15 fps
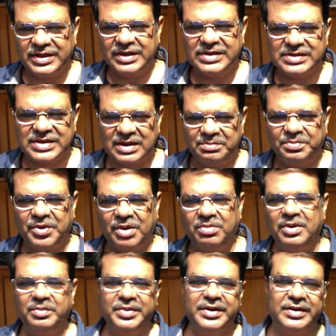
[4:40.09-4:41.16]
There is some
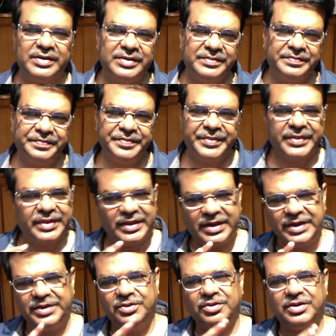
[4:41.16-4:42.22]
problem here.
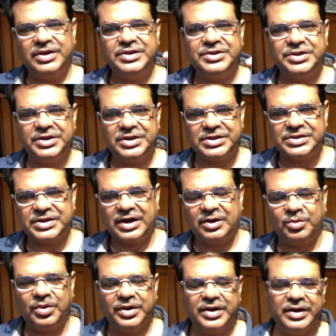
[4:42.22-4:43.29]
Then the engineers start
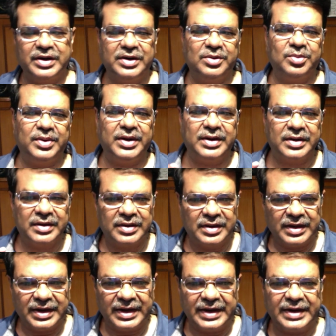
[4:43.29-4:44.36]
working into it,
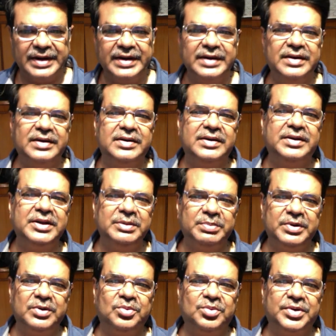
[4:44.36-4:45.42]
getting deep
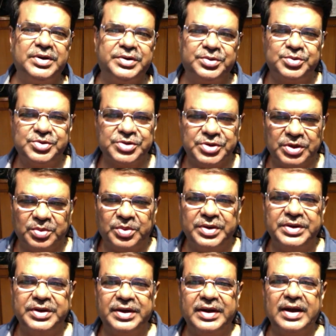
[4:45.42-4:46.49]
into it, using a
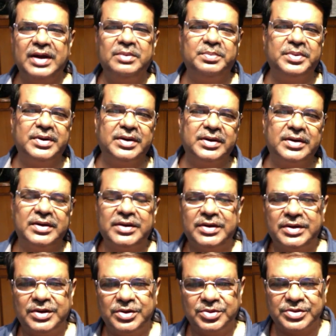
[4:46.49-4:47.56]
vernier caliper,
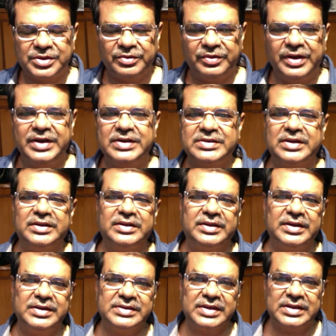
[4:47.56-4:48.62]
using various other
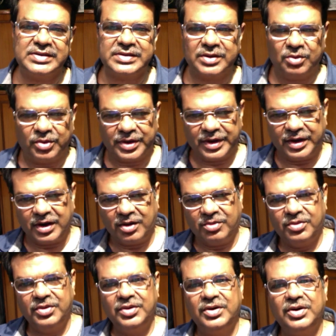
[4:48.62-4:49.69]
things, and say, okay, now
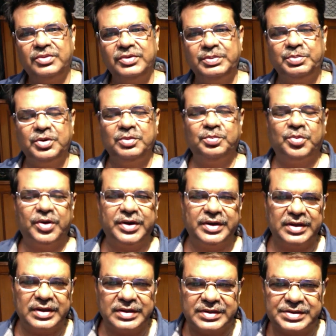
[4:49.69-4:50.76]
we pinpoint
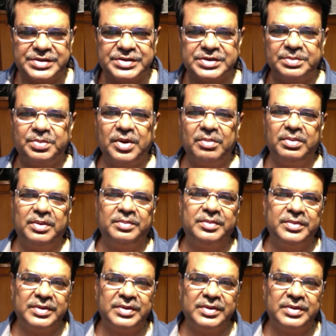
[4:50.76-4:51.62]
this is the problem.